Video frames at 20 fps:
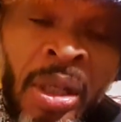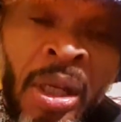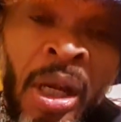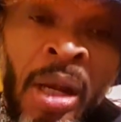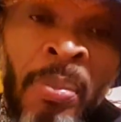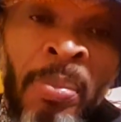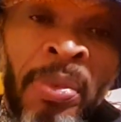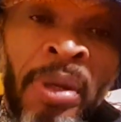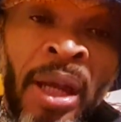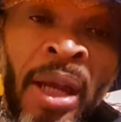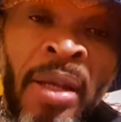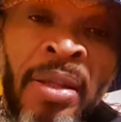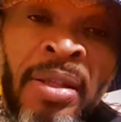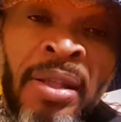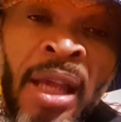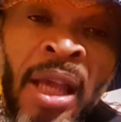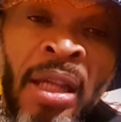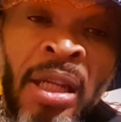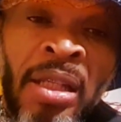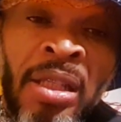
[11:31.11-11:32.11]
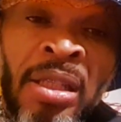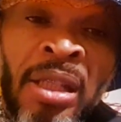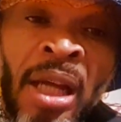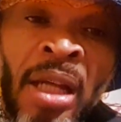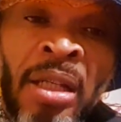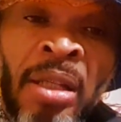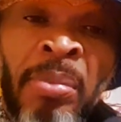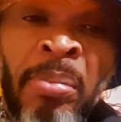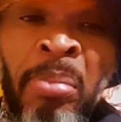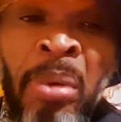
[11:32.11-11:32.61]
I'm not saying it's
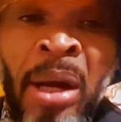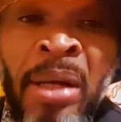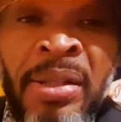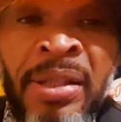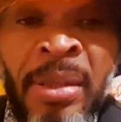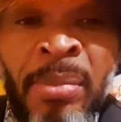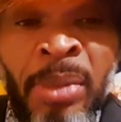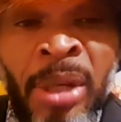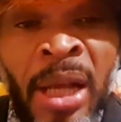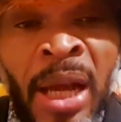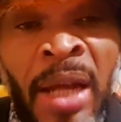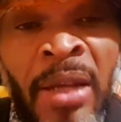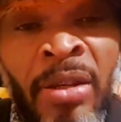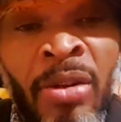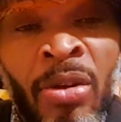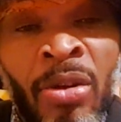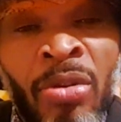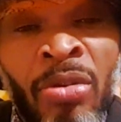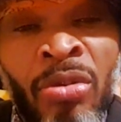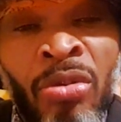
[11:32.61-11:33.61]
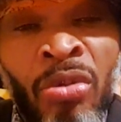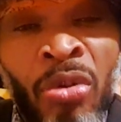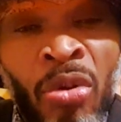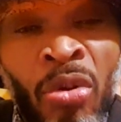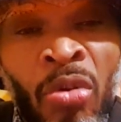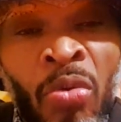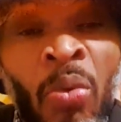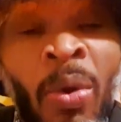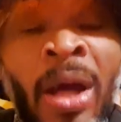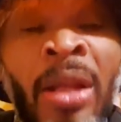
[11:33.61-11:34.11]
not impossible. I don't
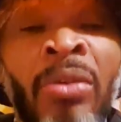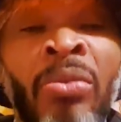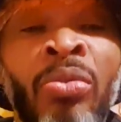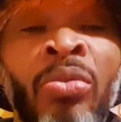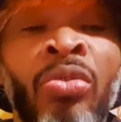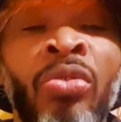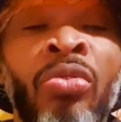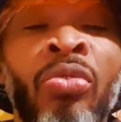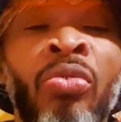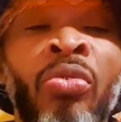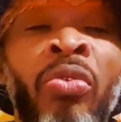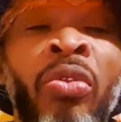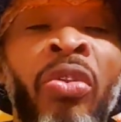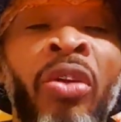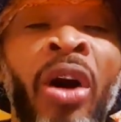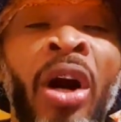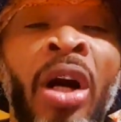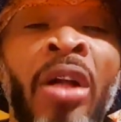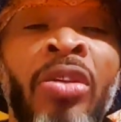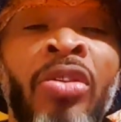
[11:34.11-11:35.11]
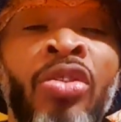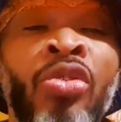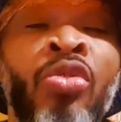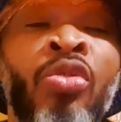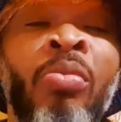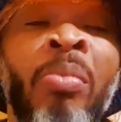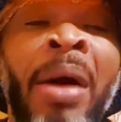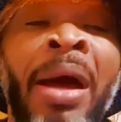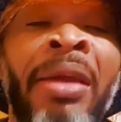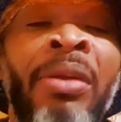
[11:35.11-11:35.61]
know. What do you thought?
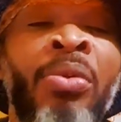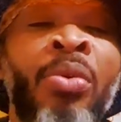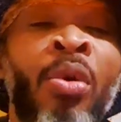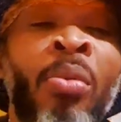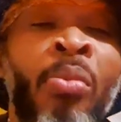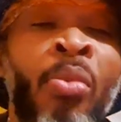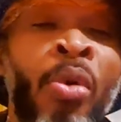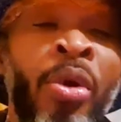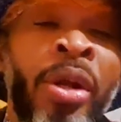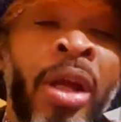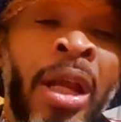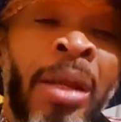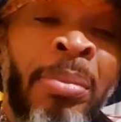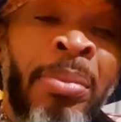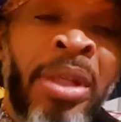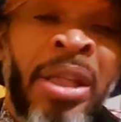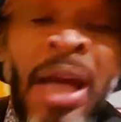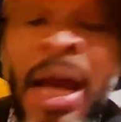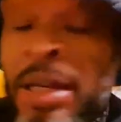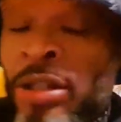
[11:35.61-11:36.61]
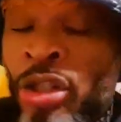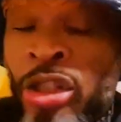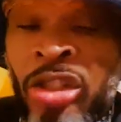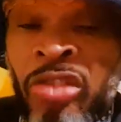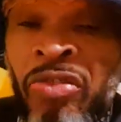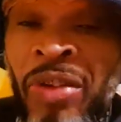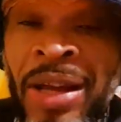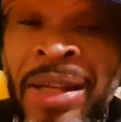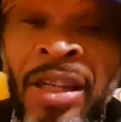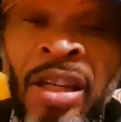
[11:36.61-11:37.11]
You might know more than me. I
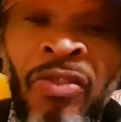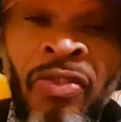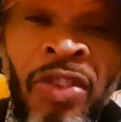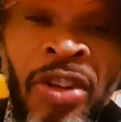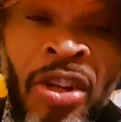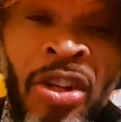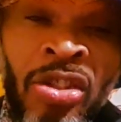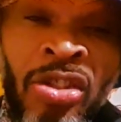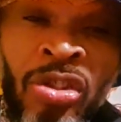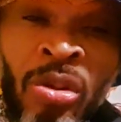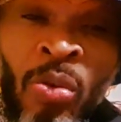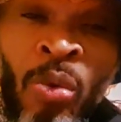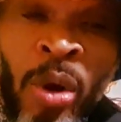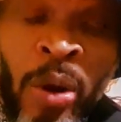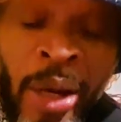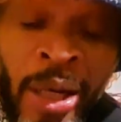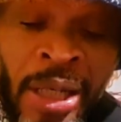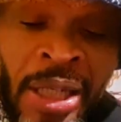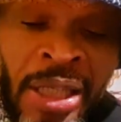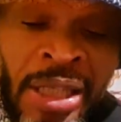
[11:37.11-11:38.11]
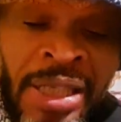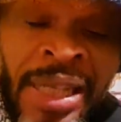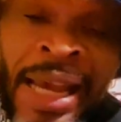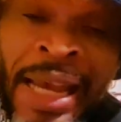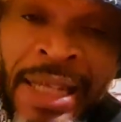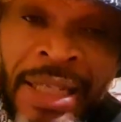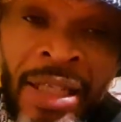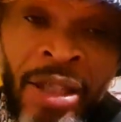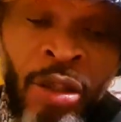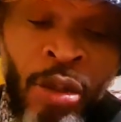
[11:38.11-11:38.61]
just find the video somewhere. I
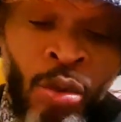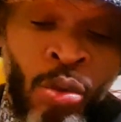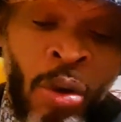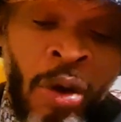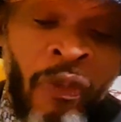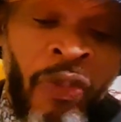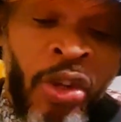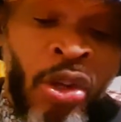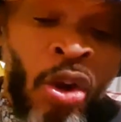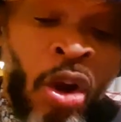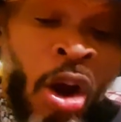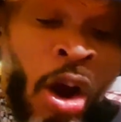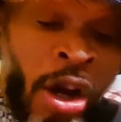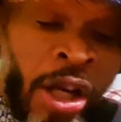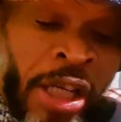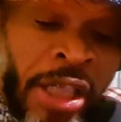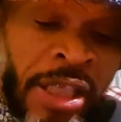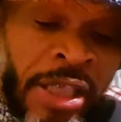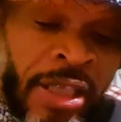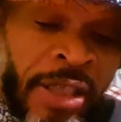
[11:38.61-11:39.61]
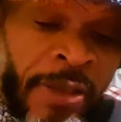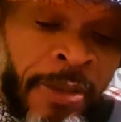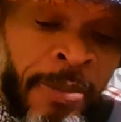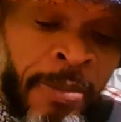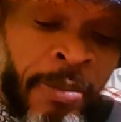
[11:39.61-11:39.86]
decided to do a video on it.